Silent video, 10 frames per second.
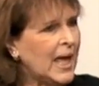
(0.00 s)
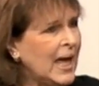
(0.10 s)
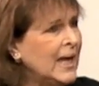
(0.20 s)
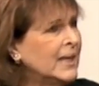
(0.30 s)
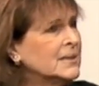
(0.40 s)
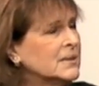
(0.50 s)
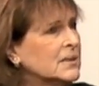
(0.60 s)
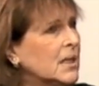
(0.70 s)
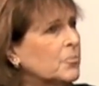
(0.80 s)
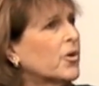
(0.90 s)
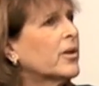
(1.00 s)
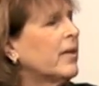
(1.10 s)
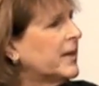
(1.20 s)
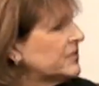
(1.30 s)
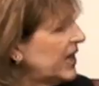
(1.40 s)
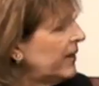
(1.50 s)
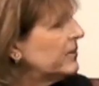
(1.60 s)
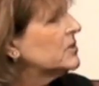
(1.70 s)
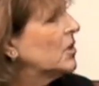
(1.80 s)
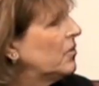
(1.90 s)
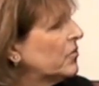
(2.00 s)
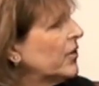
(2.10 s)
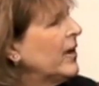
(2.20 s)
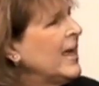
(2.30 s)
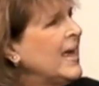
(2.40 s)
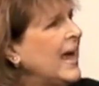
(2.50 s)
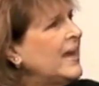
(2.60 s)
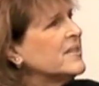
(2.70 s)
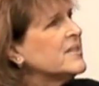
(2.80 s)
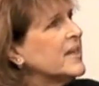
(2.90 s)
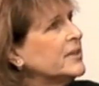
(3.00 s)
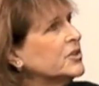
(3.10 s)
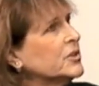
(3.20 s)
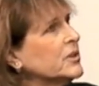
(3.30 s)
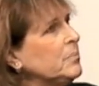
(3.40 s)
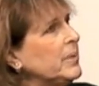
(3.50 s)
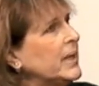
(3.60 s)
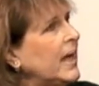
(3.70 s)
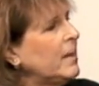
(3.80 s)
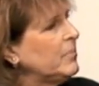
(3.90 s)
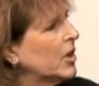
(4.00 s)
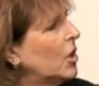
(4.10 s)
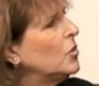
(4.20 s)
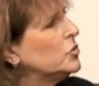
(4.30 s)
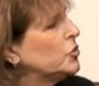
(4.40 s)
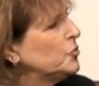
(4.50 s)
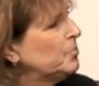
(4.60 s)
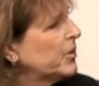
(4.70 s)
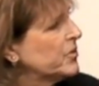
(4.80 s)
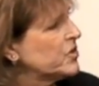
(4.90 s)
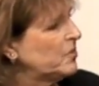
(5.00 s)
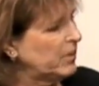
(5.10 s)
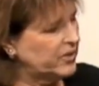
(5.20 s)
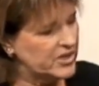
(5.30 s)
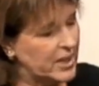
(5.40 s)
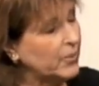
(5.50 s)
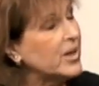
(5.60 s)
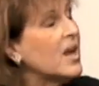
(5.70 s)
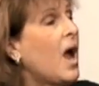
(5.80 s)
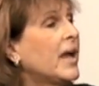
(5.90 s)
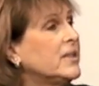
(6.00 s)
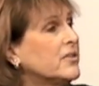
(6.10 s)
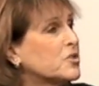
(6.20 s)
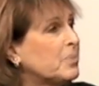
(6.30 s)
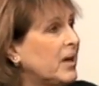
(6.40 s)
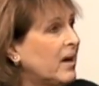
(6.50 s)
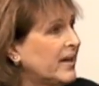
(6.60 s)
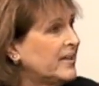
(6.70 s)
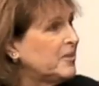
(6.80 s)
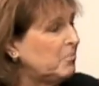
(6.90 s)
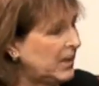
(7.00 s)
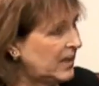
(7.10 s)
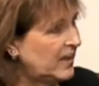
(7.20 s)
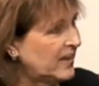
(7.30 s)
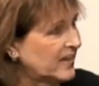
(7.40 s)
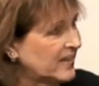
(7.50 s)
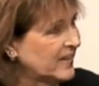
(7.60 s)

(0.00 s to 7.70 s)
And brought a lot of talent over, and essentially became the go-to person because they were 9 years behind in media.